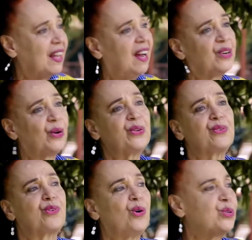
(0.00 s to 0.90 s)
I know
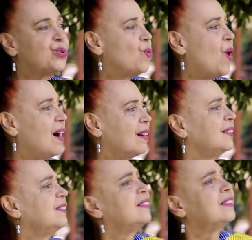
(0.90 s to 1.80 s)
you've gone to work
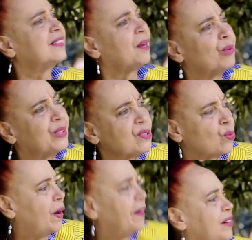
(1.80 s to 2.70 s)
and somebody's
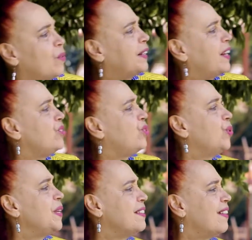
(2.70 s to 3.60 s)
worried, what are you
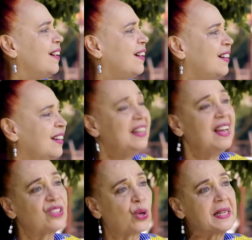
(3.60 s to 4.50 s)
doing there?
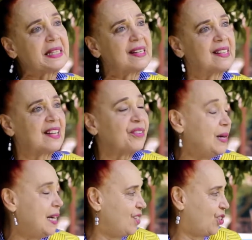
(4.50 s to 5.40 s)
So it's a
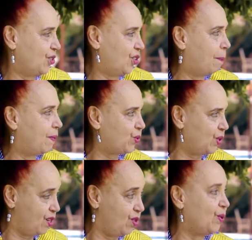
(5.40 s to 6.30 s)
relationship
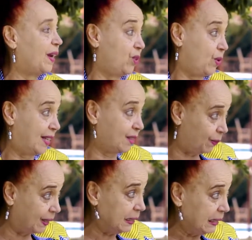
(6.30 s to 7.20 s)
between you and your
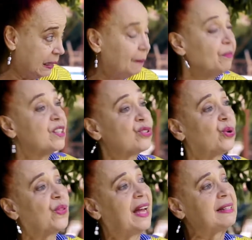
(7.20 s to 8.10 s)
husband,
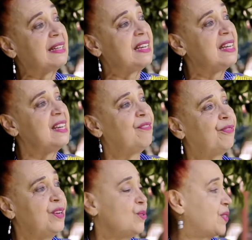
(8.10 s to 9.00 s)
so that he
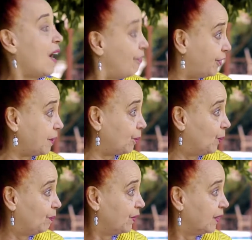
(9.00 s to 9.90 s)
feels comfortable.
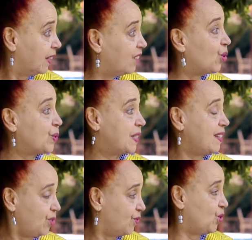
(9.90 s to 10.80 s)
He knows,
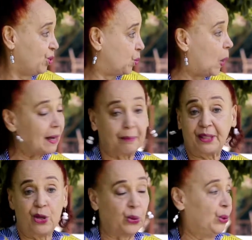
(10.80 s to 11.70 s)
yes, you've gone to work,
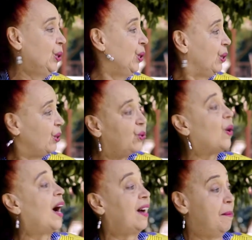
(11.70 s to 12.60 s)
but no, you
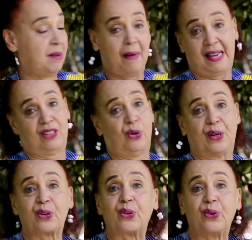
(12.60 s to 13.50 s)
are coming back. You are
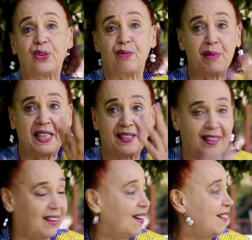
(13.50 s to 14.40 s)
not going to meet,
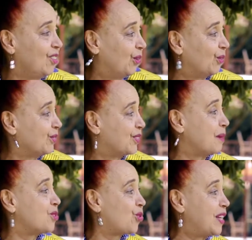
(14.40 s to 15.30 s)
you know,
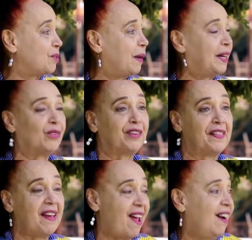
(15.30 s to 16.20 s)
some strange men over
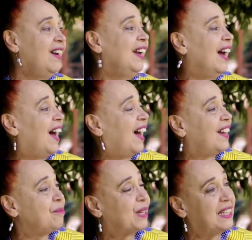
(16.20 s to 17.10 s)
there
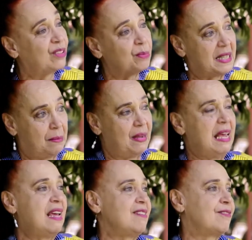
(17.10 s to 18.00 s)
and begin to
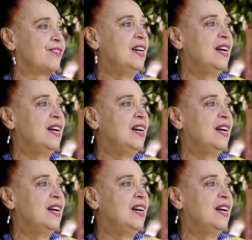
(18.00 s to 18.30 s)
misbehave.